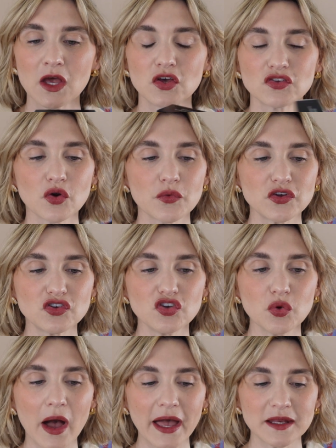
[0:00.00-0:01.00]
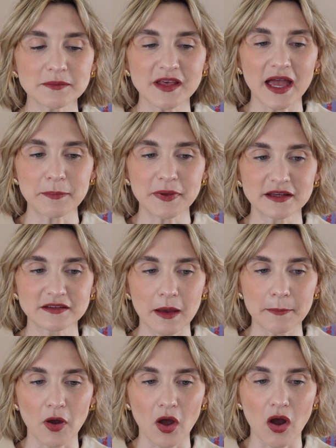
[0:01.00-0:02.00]
So the two items I picked
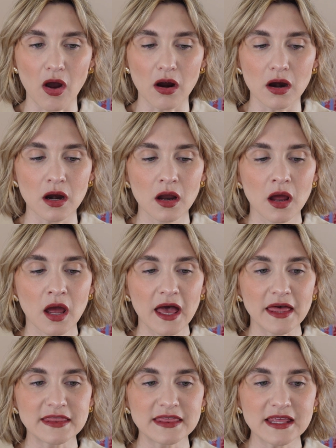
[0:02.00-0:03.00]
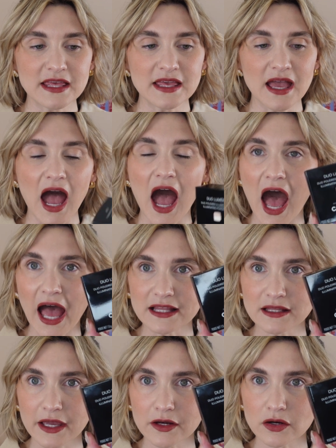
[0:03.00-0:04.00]
up are the
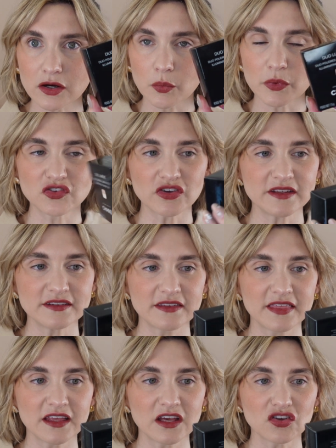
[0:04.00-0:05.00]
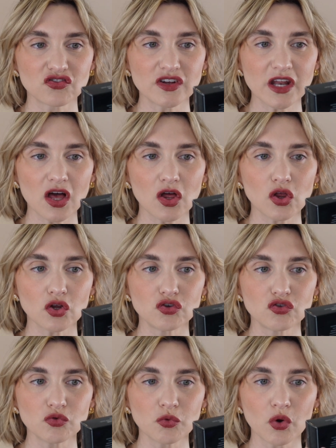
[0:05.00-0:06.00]
highlighter, which is the Chanel
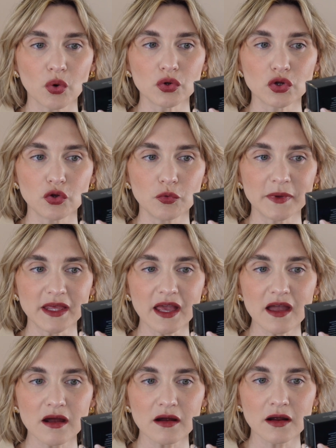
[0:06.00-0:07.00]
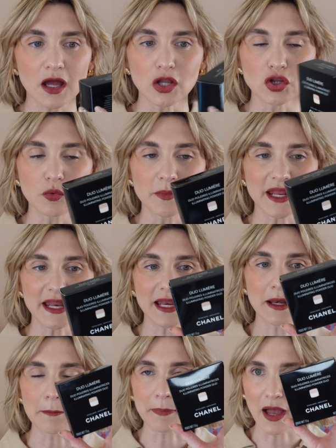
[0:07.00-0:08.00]
Duo Lumière
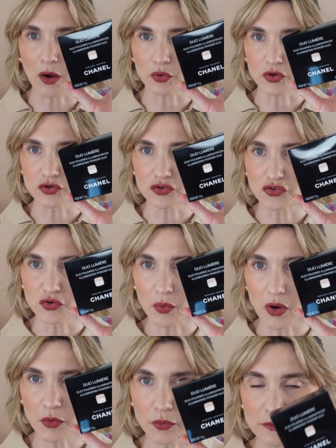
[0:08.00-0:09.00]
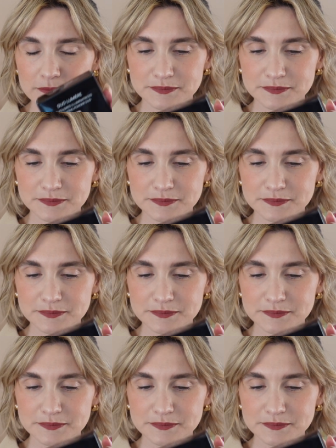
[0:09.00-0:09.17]
Illuminating Powder Duo.